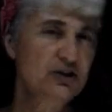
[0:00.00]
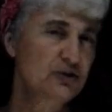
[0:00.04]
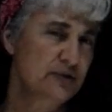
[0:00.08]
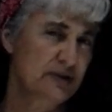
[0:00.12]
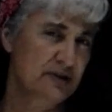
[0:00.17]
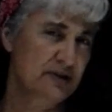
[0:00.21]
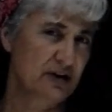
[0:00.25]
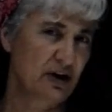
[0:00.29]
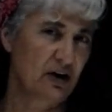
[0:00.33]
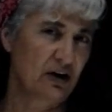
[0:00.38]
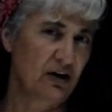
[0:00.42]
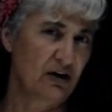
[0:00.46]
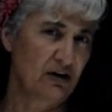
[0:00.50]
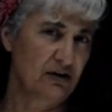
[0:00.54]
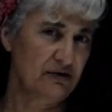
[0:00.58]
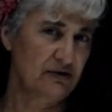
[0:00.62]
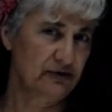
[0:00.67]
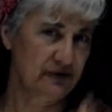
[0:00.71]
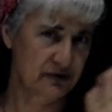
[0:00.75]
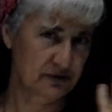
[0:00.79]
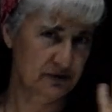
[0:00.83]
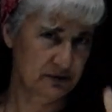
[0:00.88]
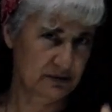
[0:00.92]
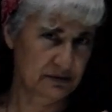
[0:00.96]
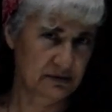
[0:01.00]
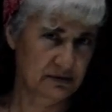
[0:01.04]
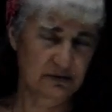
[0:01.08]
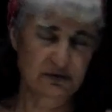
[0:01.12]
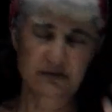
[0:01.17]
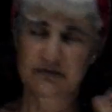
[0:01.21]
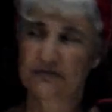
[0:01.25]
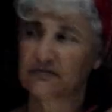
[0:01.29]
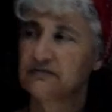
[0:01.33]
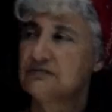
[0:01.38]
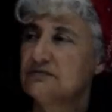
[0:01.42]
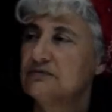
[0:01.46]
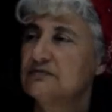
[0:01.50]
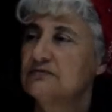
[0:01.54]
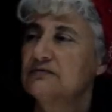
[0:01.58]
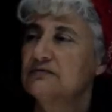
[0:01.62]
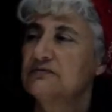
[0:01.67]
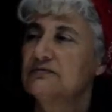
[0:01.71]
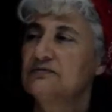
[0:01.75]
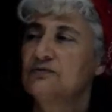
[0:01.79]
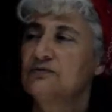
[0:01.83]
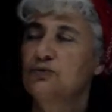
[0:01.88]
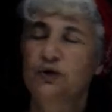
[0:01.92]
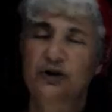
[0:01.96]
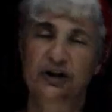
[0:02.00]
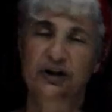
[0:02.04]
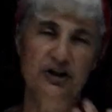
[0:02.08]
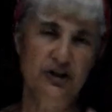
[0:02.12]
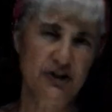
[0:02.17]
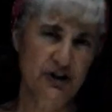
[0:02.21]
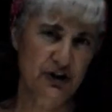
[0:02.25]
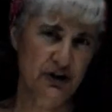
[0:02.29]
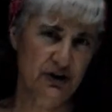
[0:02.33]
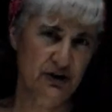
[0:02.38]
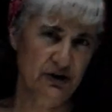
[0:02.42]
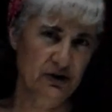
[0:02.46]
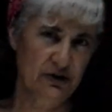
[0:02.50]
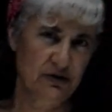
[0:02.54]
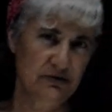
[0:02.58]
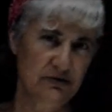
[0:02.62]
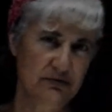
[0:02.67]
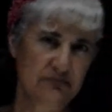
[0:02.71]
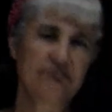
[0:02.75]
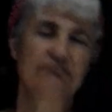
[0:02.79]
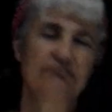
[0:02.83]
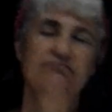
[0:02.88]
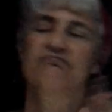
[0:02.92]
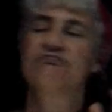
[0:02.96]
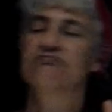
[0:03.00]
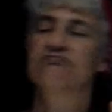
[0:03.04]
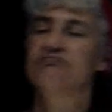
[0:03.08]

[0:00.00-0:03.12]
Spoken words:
to go solve. What do?